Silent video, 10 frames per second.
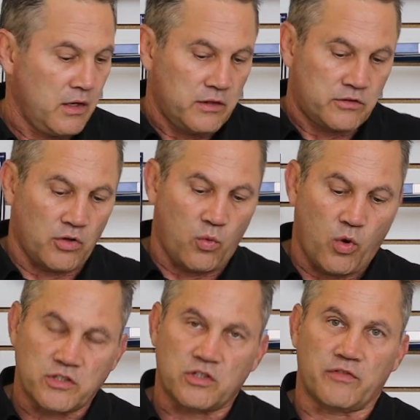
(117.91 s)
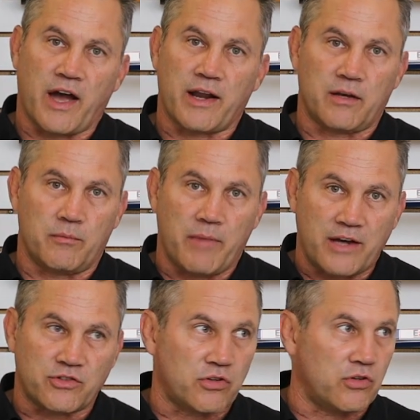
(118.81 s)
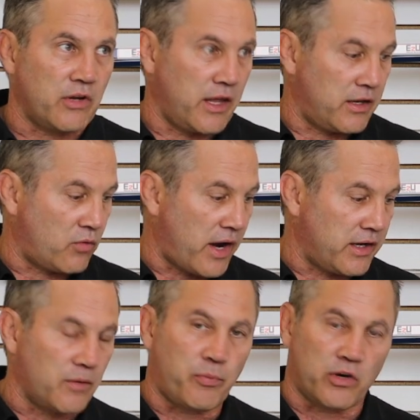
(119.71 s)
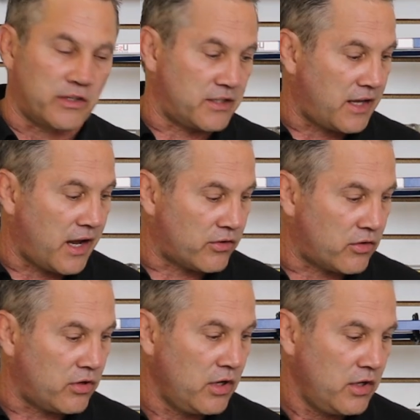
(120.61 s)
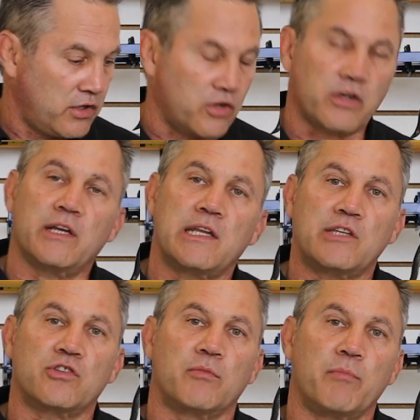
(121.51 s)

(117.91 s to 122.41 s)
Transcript: So once you've got it measured and ready to put it together, you're going to need your